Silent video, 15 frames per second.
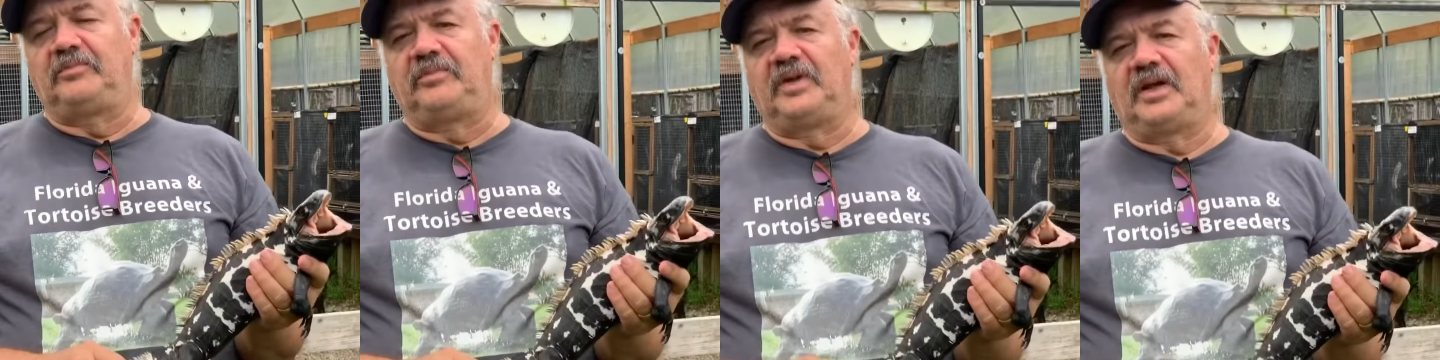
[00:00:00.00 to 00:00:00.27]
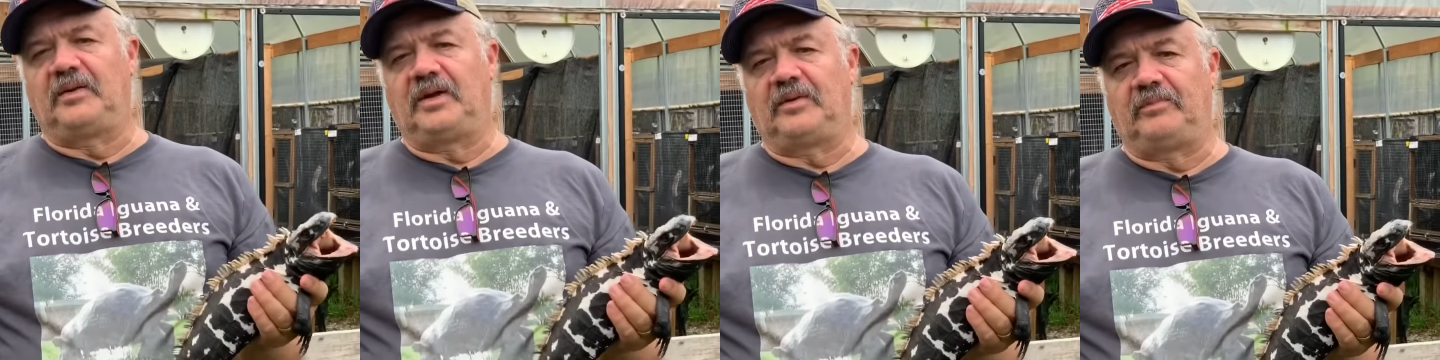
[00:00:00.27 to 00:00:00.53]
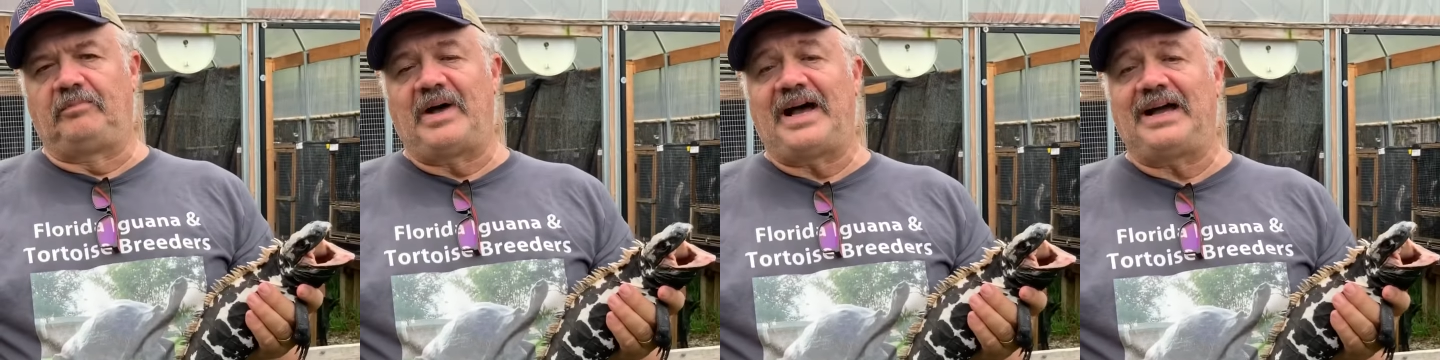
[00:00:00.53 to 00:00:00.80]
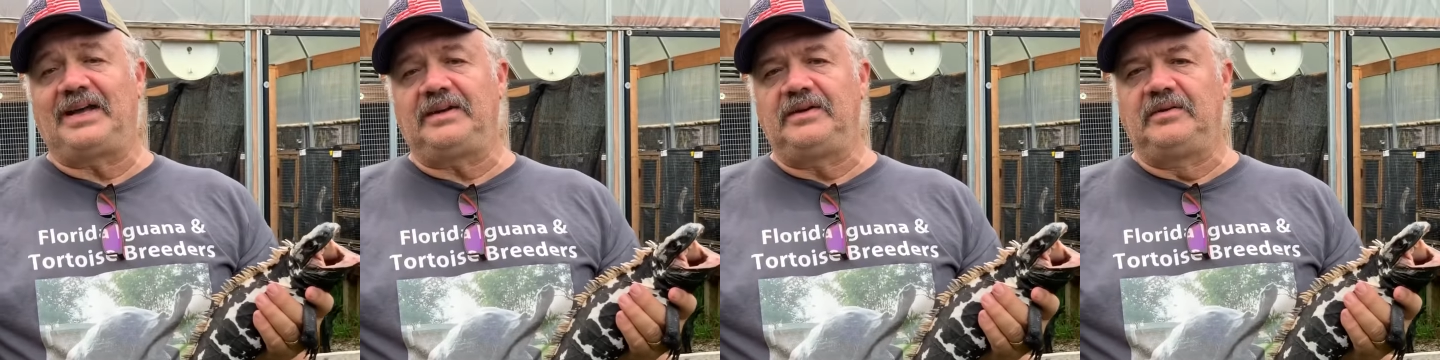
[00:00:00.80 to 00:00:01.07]
uh,
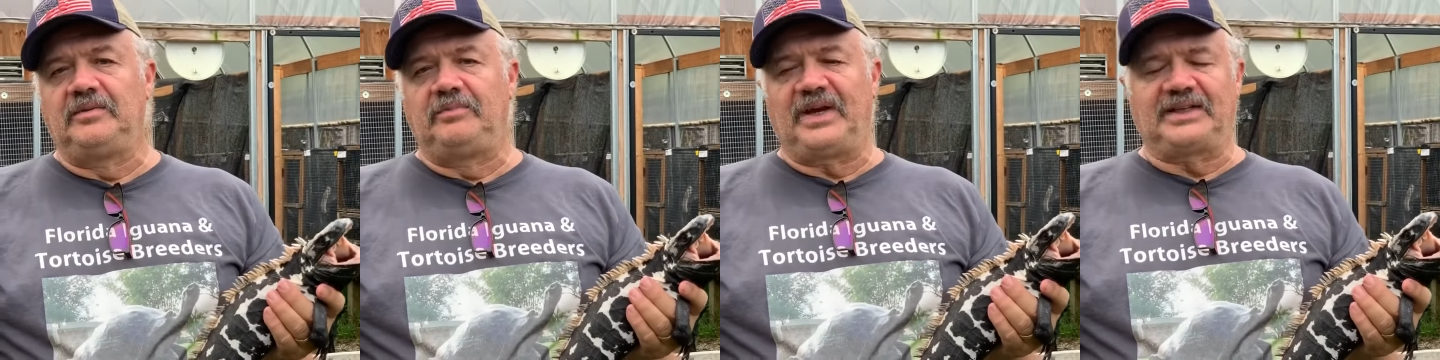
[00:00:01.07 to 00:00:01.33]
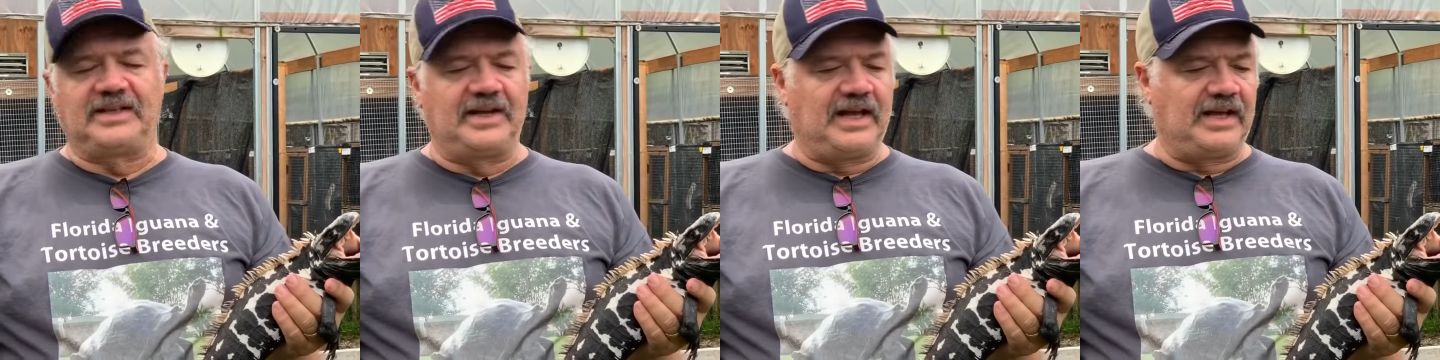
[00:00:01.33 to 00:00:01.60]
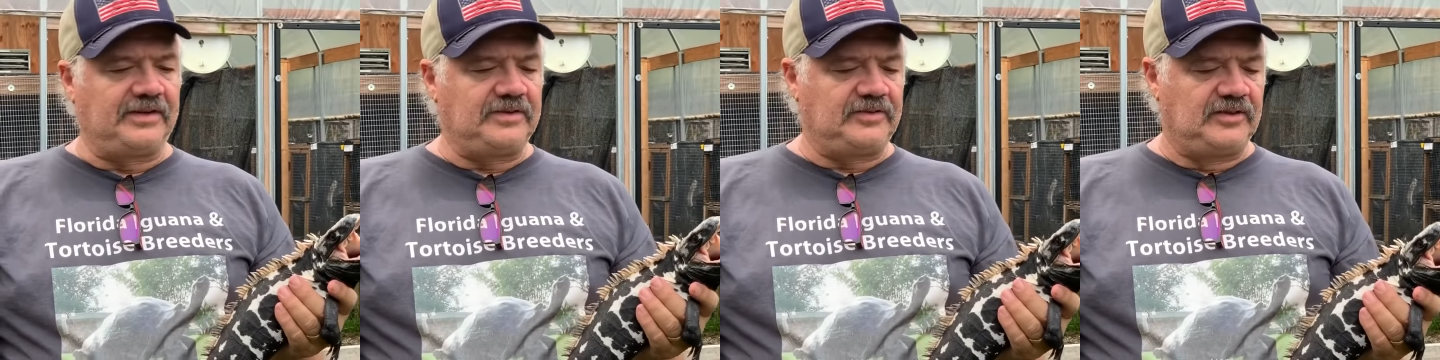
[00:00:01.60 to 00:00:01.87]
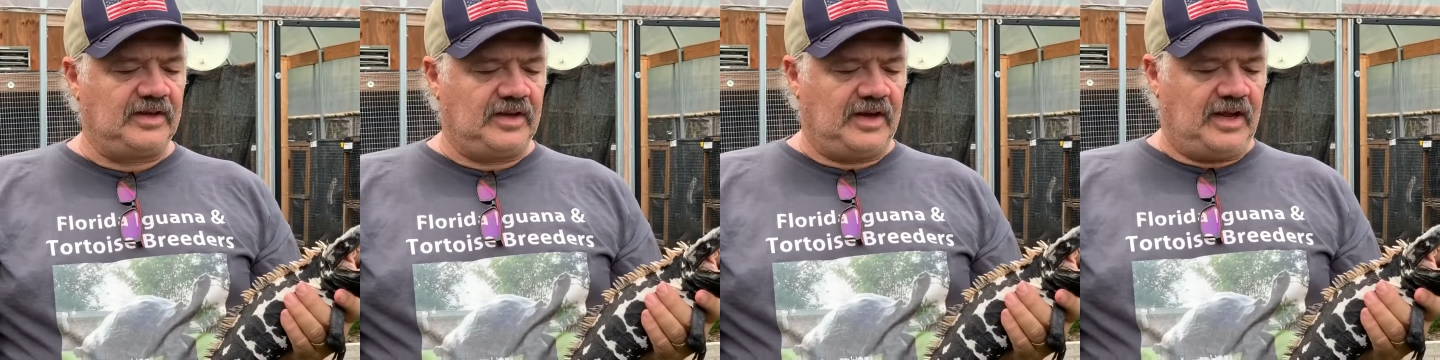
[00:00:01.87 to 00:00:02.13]
pied pectinatas
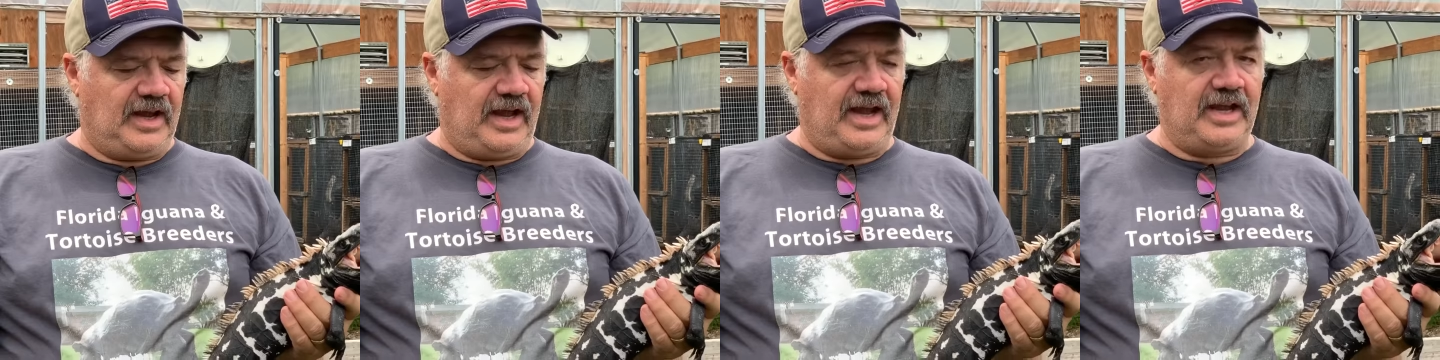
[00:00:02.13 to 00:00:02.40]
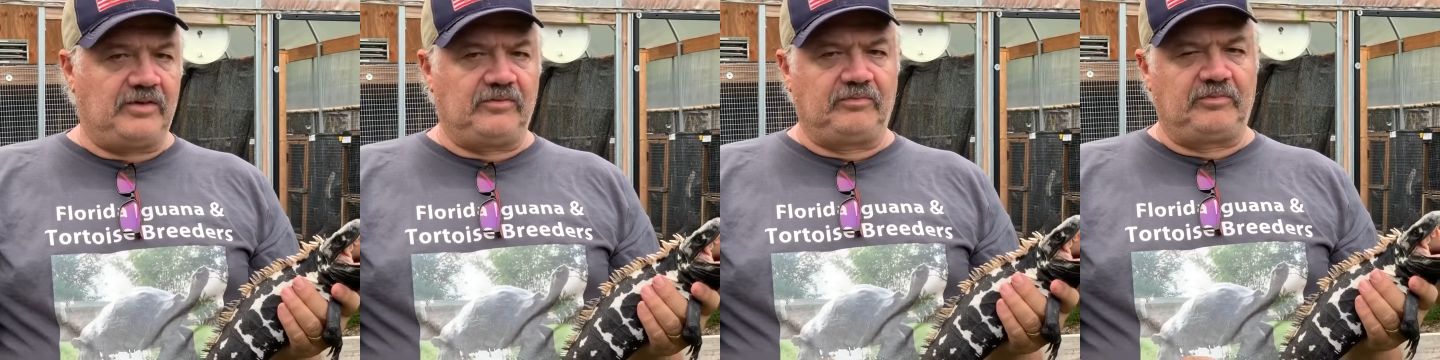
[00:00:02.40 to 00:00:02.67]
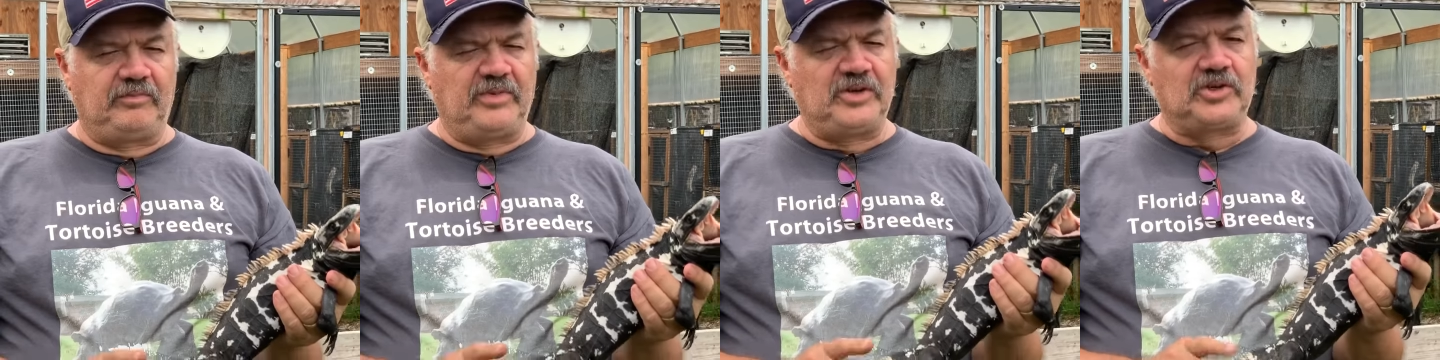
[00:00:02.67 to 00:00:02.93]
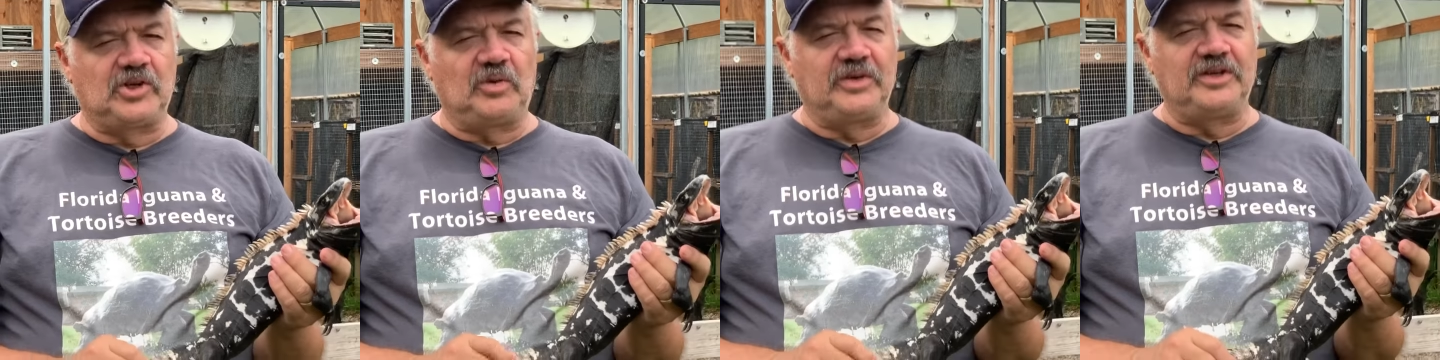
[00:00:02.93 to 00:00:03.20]
and been
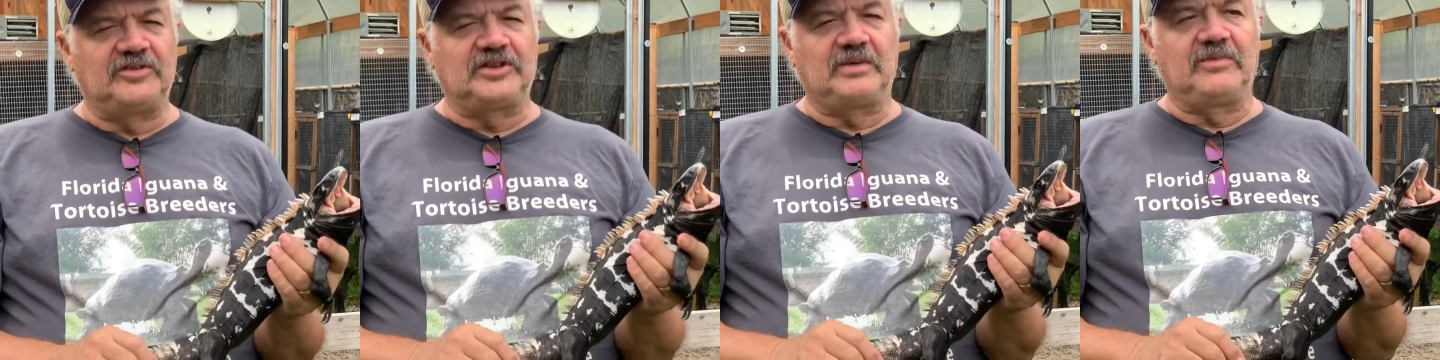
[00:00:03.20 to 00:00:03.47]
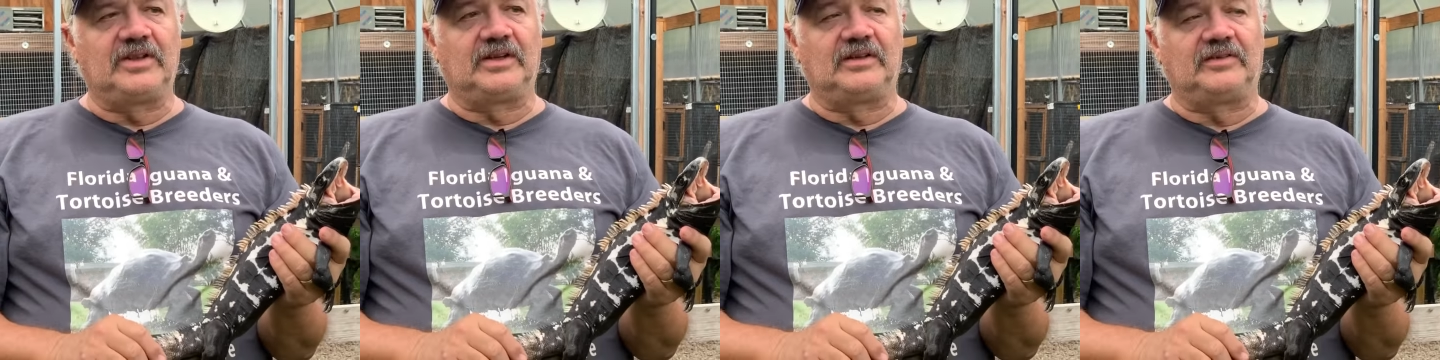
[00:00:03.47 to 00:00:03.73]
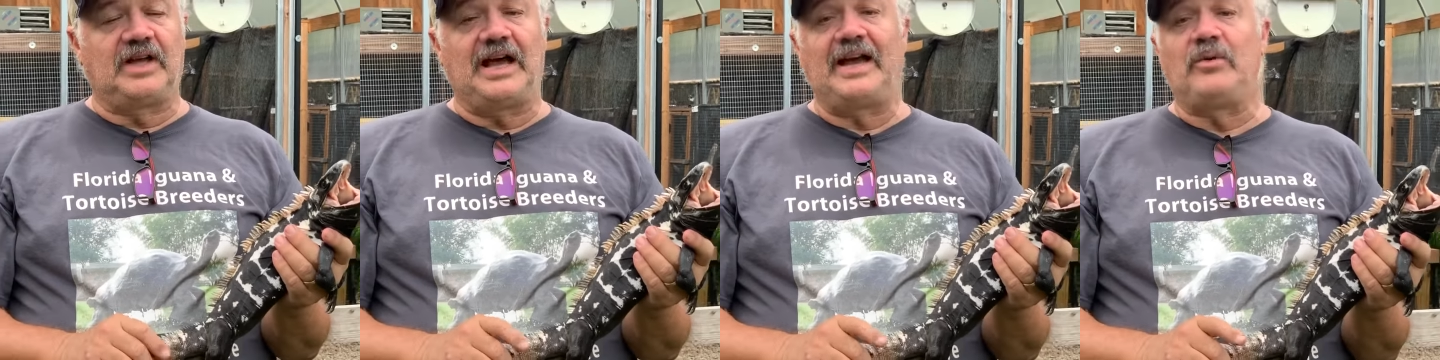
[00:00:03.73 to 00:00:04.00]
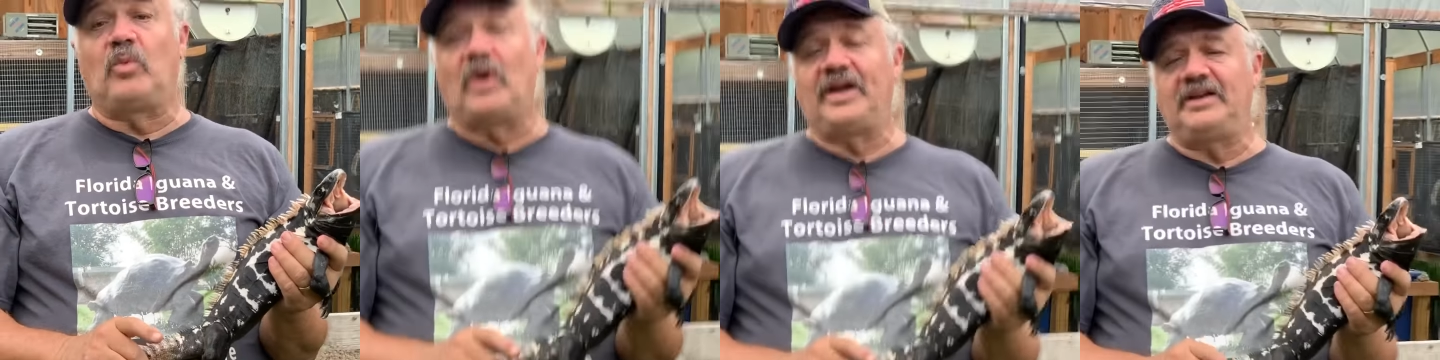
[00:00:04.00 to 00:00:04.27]
showing you some of the high
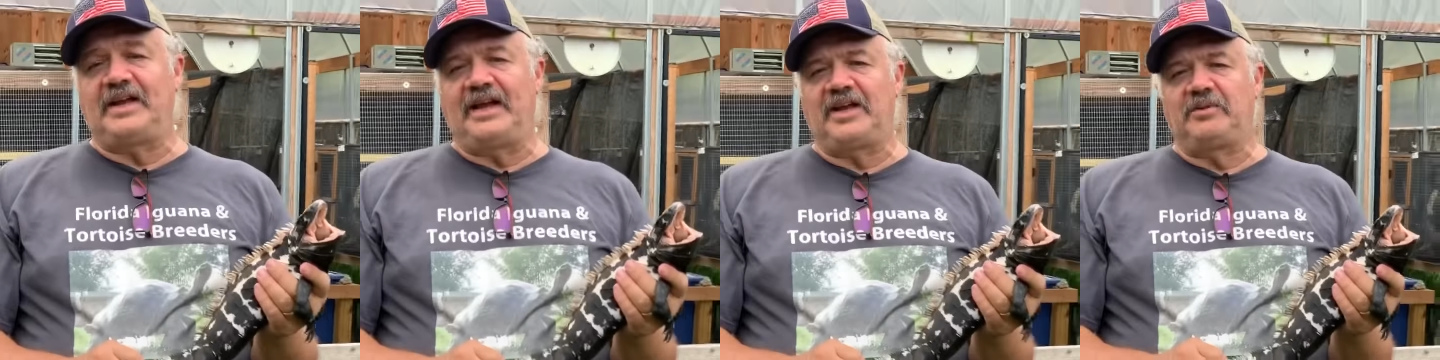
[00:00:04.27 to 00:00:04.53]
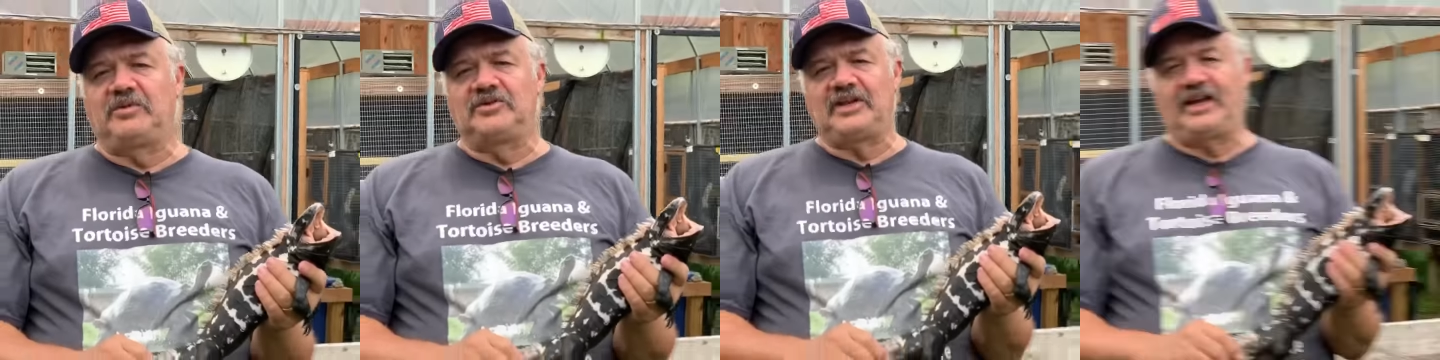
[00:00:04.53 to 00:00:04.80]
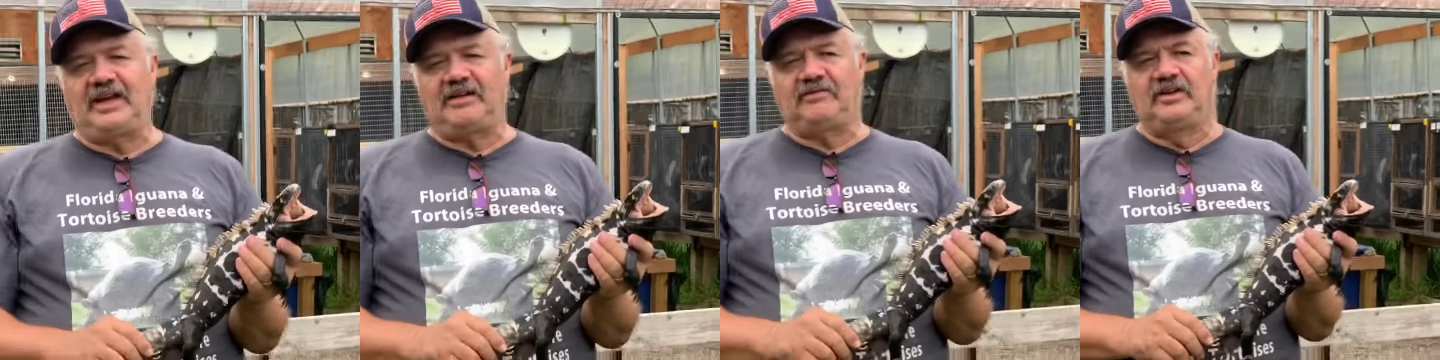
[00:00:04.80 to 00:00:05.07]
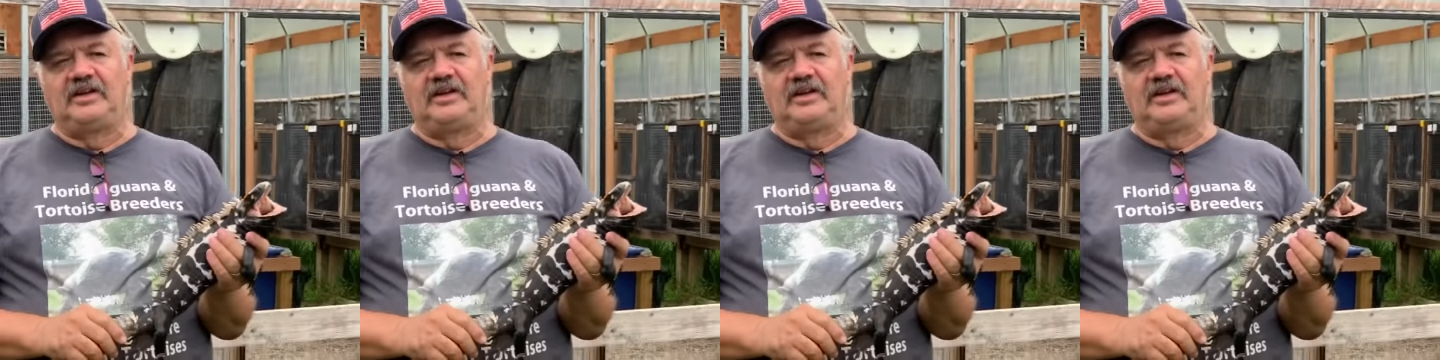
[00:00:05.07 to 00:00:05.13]
white animals I have.